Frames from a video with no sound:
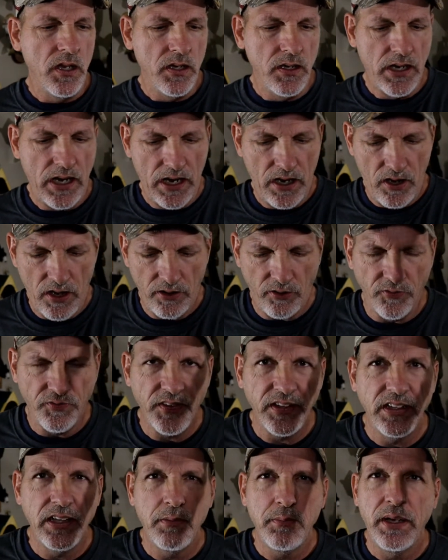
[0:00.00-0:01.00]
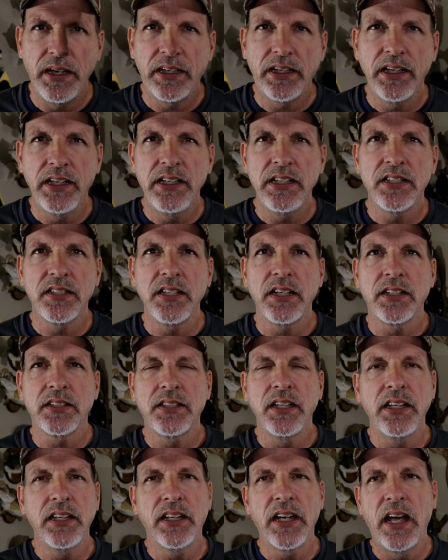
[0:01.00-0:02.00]
Now, I don't think they make any
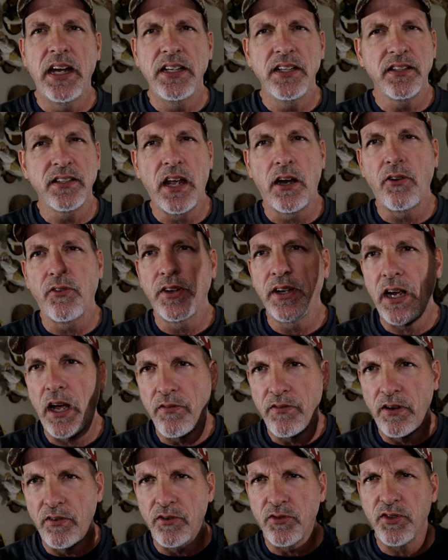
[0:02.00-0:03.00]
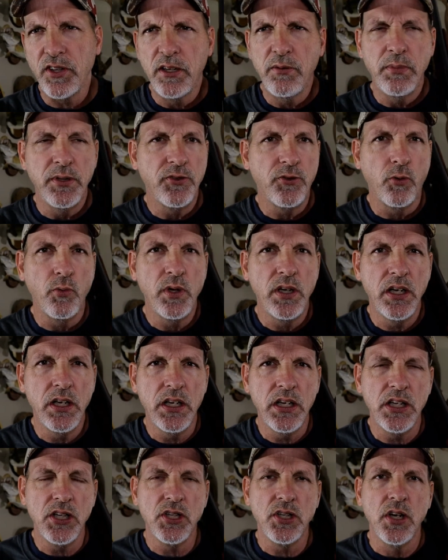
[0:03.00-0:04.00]
16 gauges. I don't think I've ever seen them in
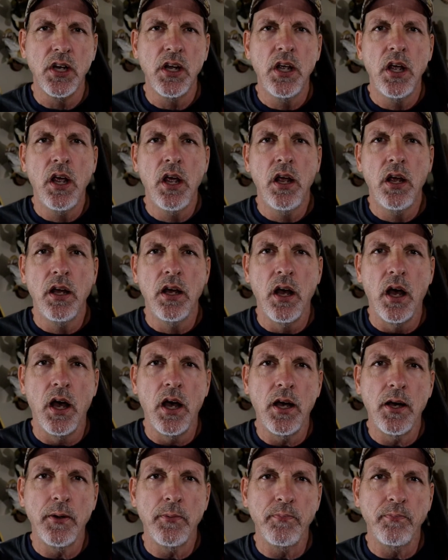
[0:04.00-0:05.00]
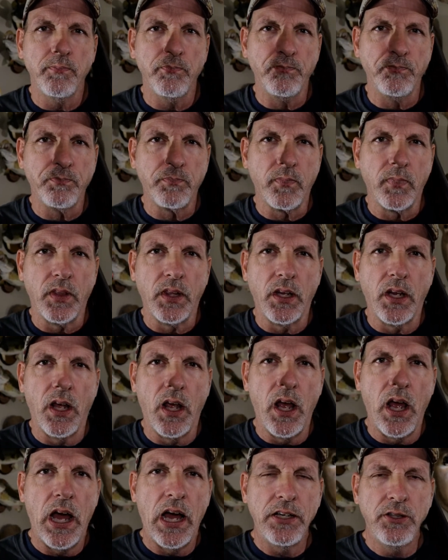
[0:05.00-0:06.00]
3-inch.
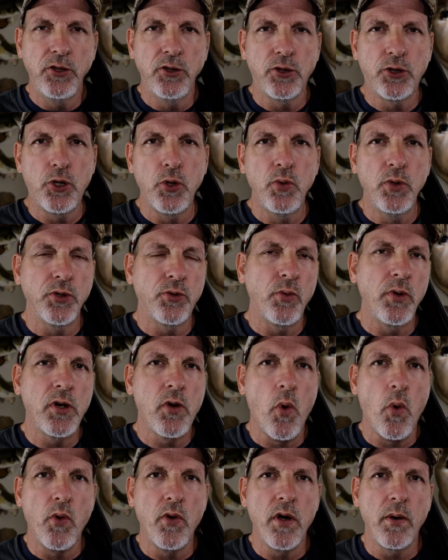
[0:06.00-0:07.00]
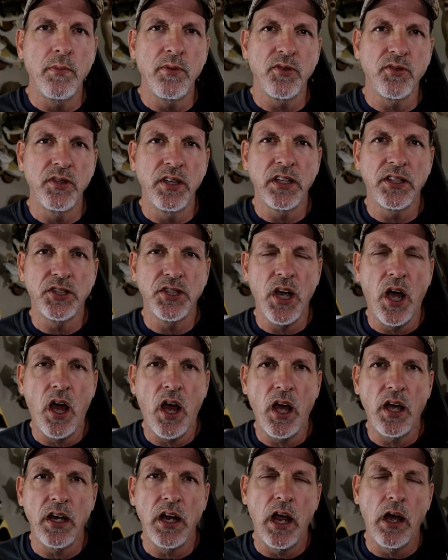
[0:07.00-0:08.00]
I use 2¾-6 shot.